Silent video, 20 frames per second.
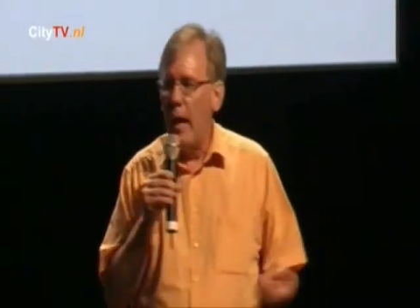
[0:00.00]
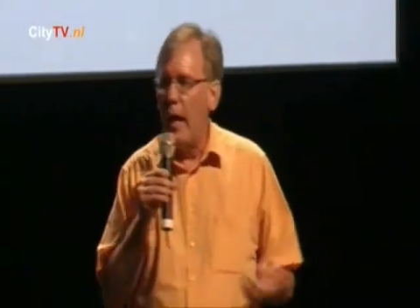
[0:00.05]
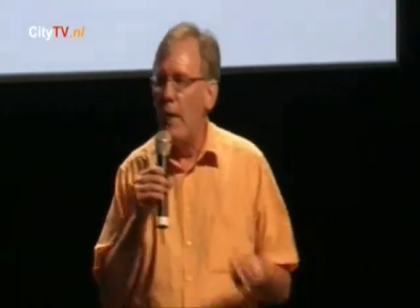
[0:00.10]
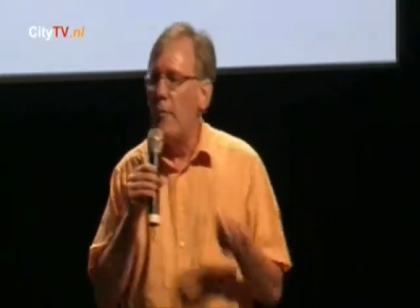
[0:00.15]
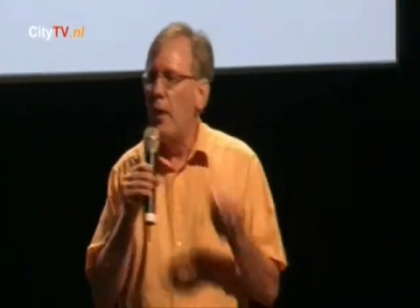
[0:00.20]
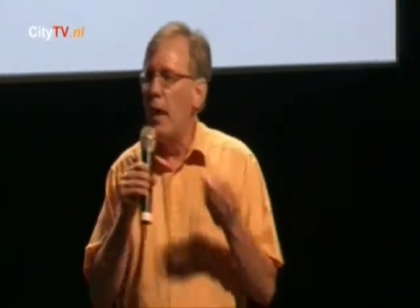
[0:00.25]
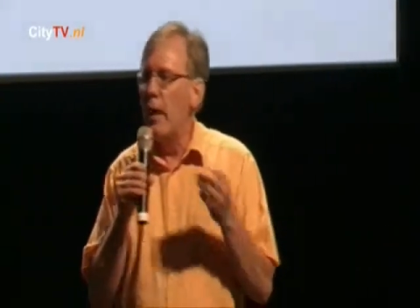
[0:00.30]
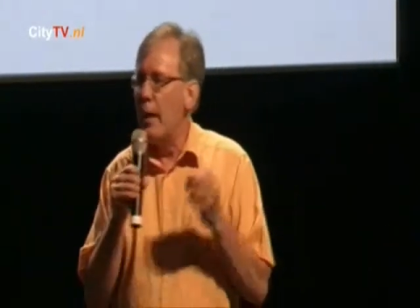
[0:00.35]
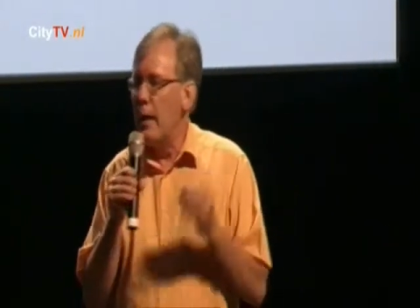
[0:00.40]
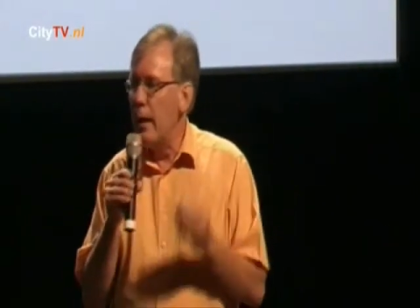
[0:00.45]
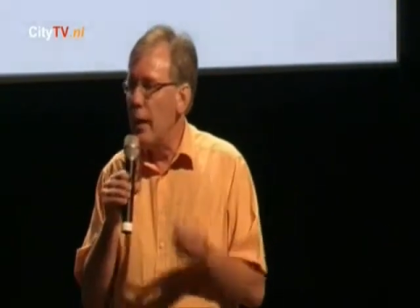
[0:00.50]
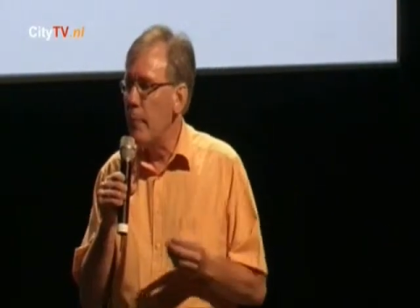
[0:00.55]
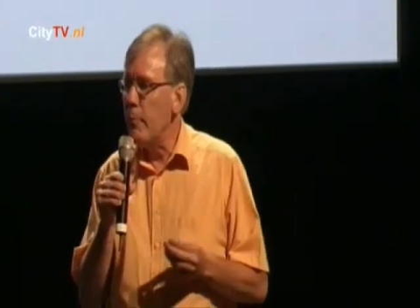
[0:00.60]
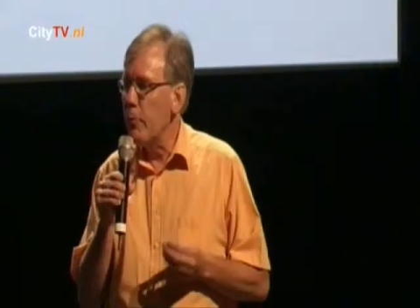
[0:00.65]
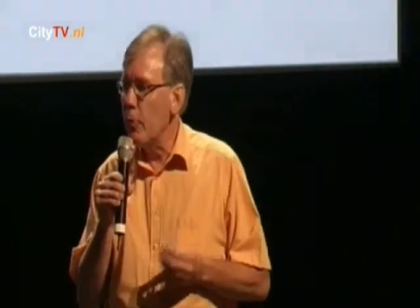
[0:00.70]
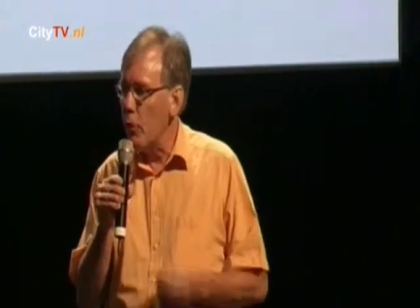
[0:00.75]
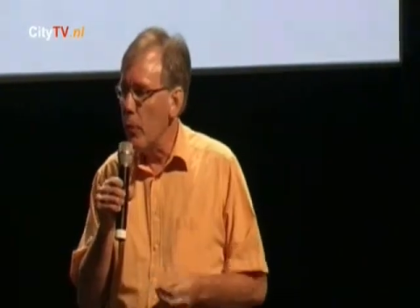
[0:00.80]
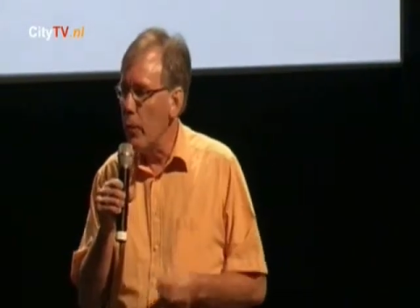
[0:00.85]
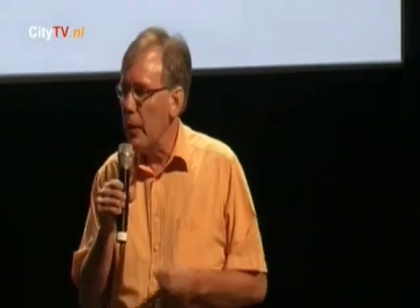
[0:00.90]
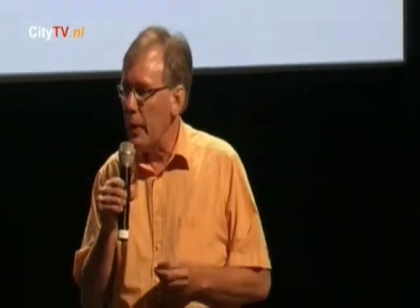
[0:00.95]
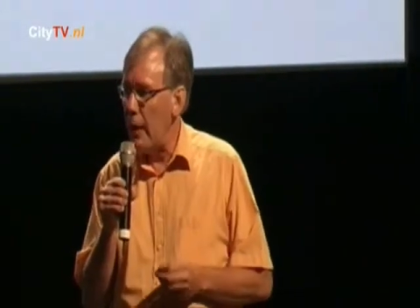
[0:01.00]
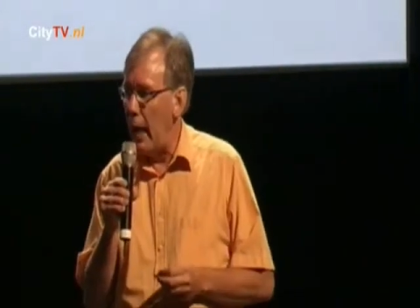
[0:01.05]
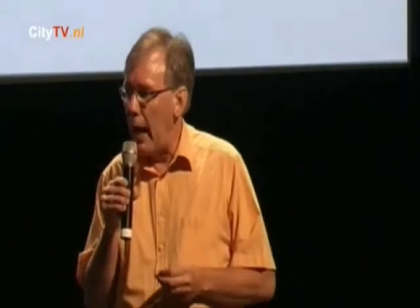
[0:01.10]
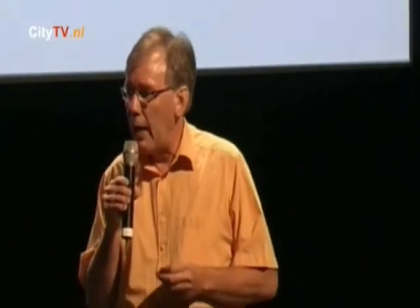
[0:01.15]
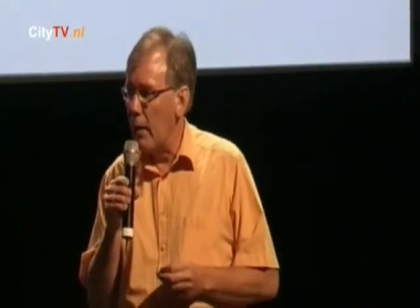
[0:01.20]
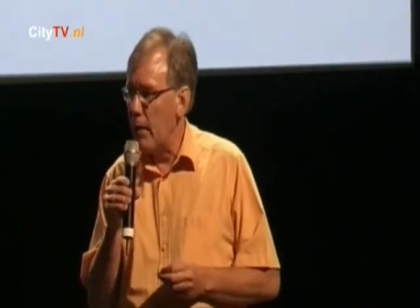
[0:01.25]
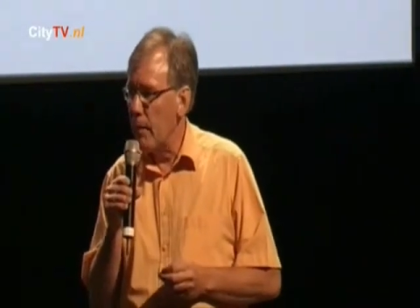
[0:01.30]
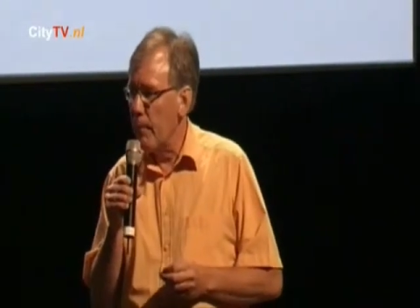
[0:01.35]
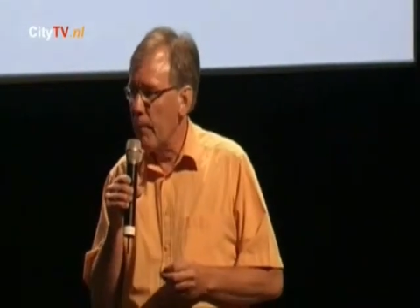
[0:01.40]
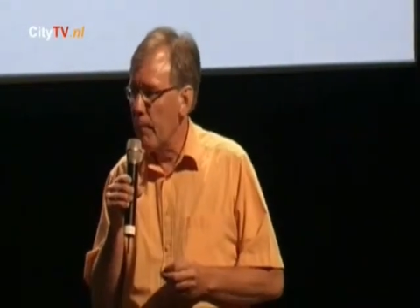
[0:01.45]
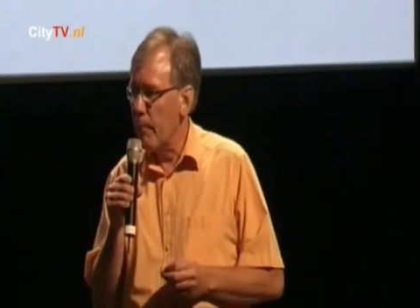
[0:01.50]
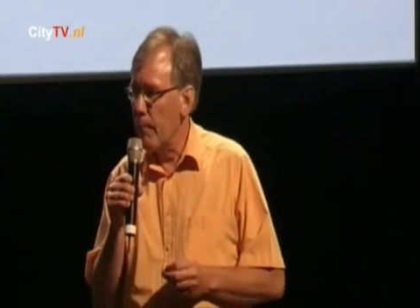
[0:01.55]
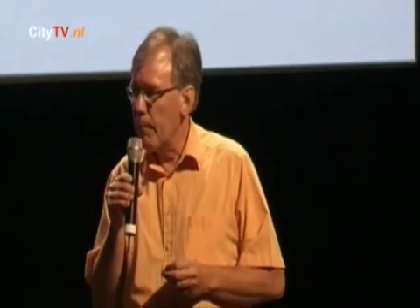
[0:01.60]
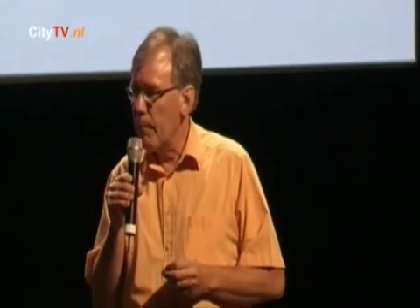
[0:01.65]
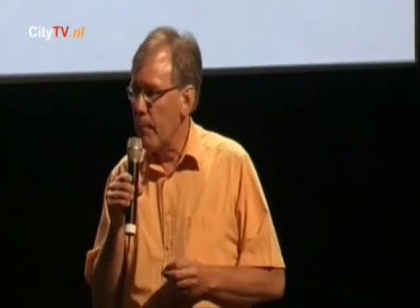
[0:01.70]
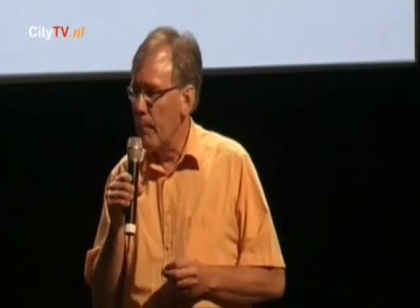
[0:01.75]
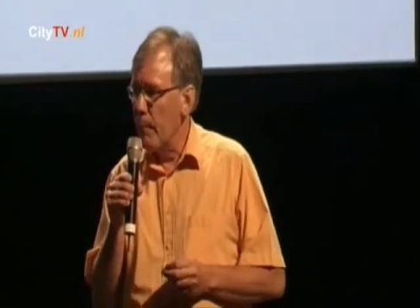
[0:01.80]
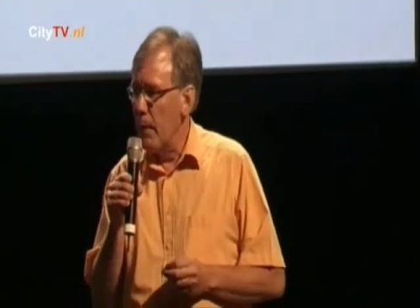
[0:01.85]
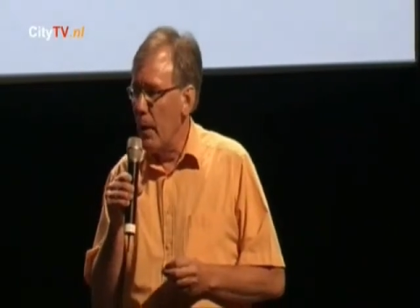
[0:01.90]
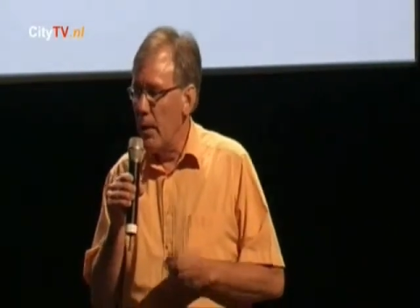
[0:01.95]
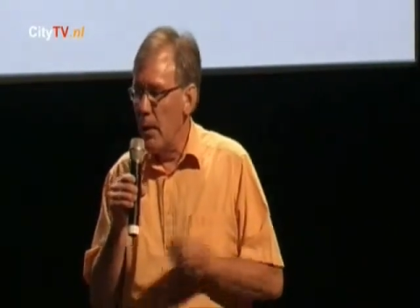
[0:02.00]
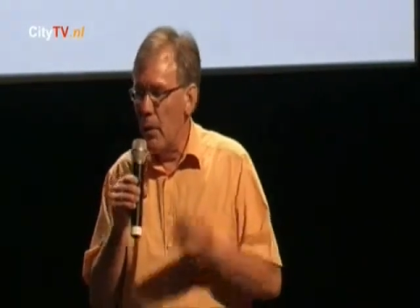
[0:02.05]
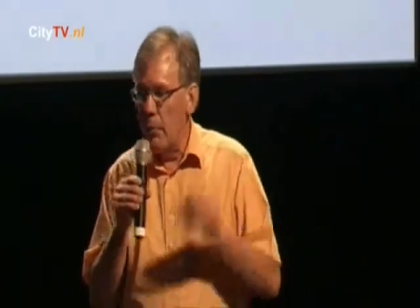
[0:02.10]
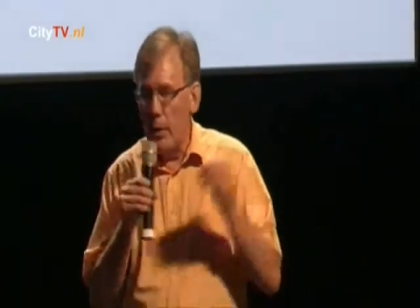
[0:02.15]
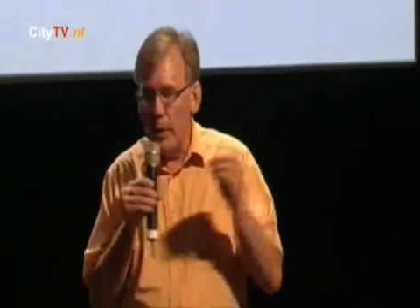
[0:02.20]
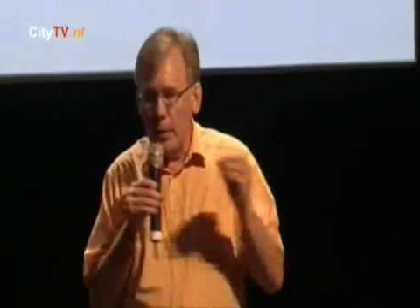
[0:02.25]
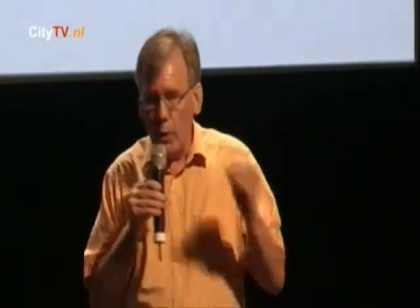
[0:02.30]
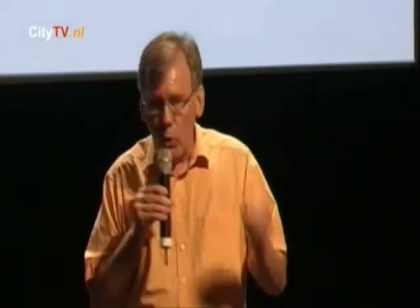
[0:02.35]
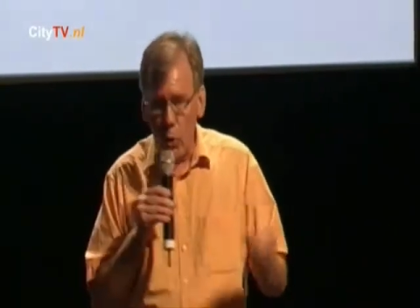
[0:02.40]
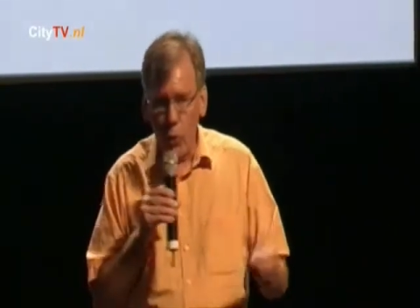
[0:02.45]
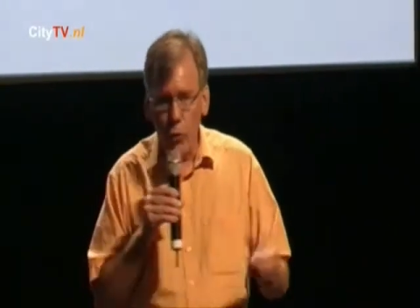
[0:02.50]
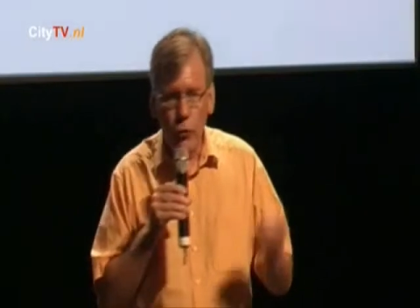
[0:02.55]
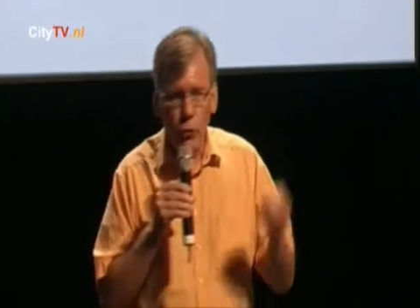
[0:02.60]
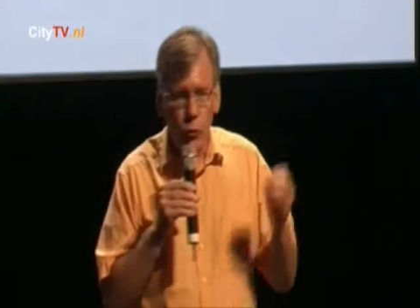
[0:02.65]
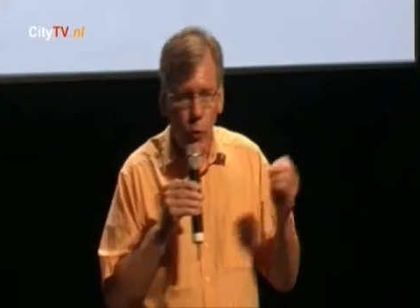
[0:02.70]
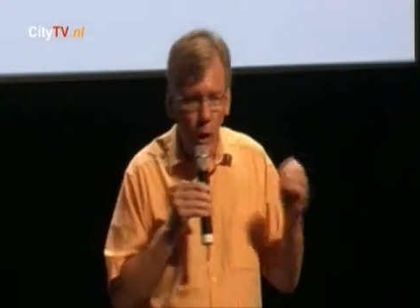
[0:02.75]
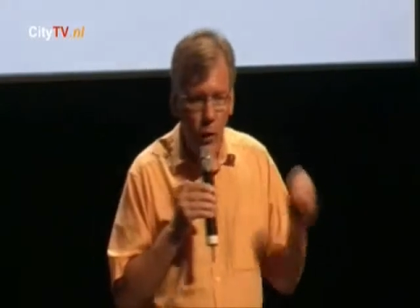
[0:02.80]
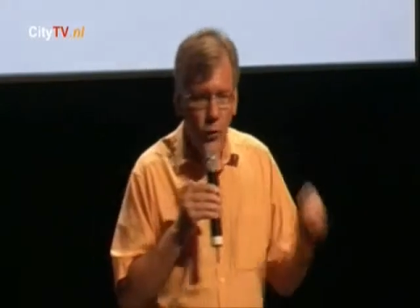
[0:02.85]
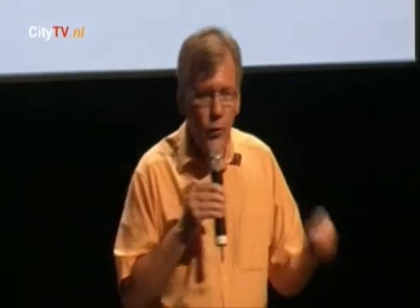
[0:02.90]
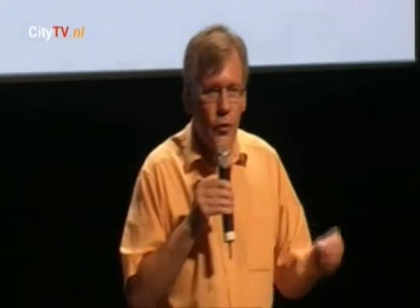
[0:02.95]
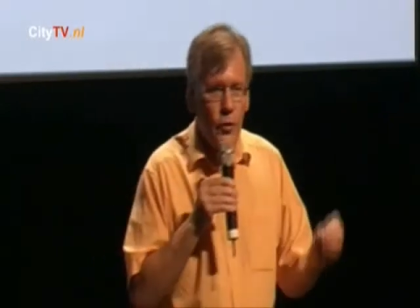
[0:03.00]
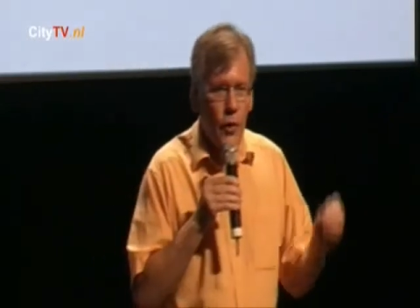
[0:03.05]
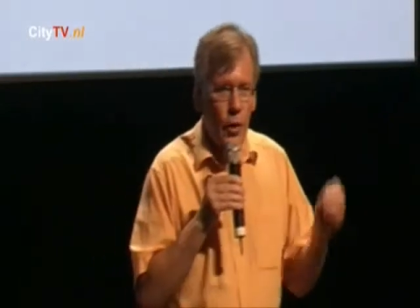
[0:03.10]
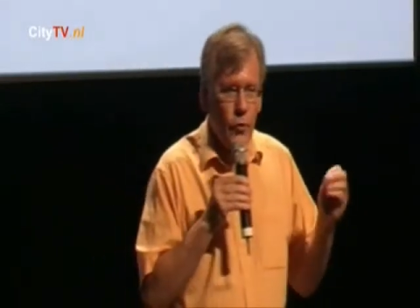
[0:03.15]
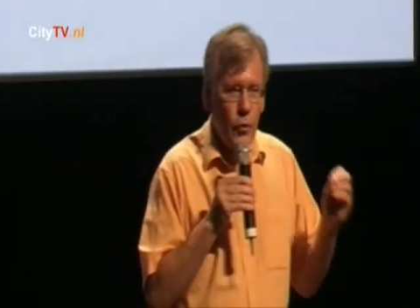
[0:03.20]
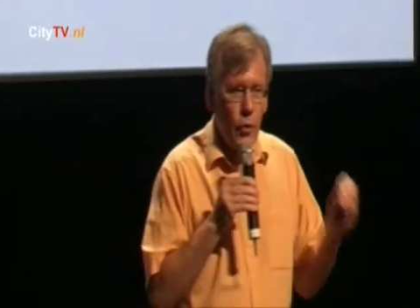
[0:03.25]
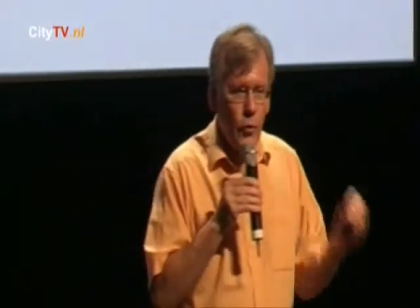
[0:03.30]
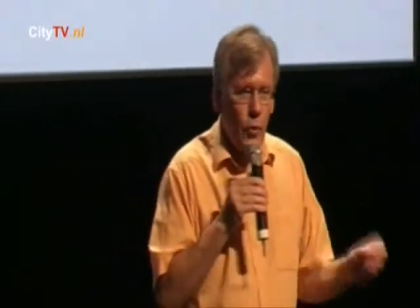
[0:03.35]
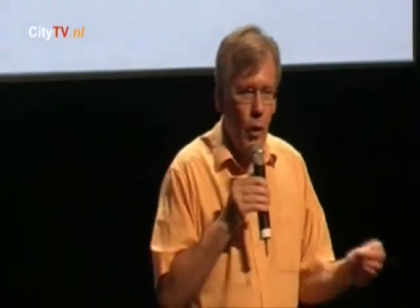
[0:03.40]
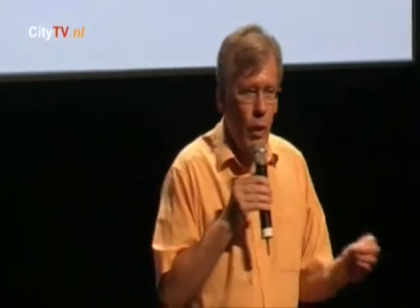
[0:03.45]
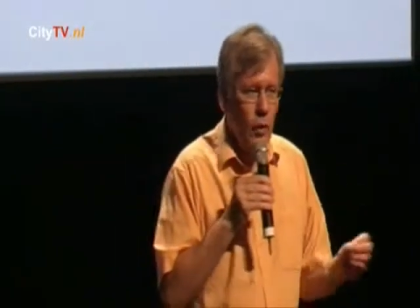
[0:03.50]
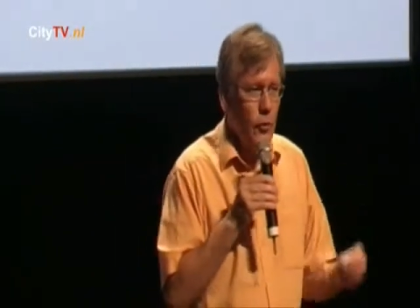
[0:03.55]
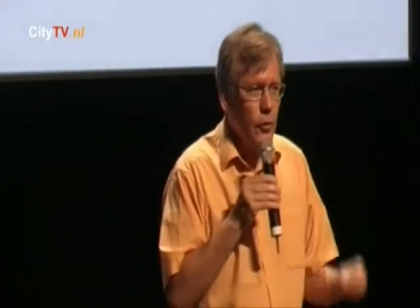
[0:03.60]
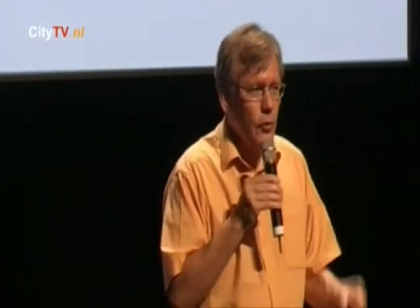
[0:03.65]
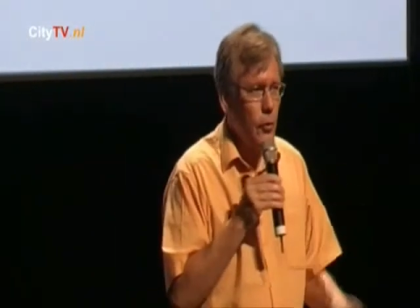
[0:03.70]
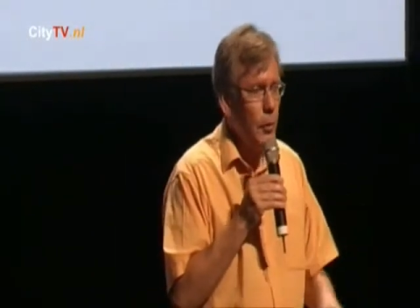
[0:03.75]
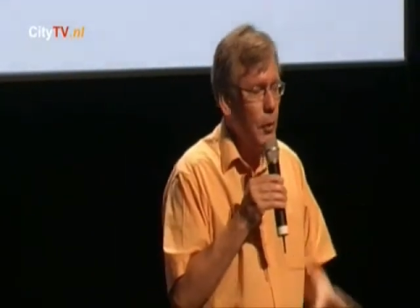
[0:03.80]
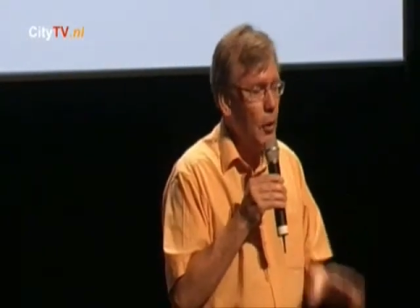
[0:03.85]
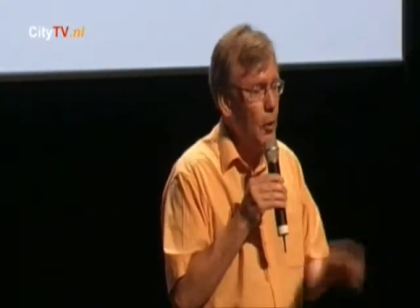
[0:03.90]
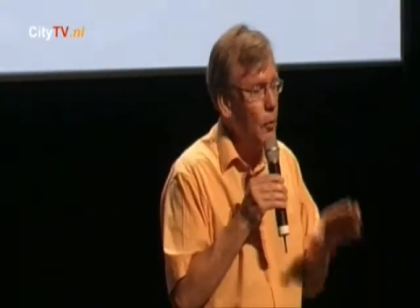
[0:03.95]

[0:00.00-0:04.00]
If they keep doing that, they will cause crisis after crisis,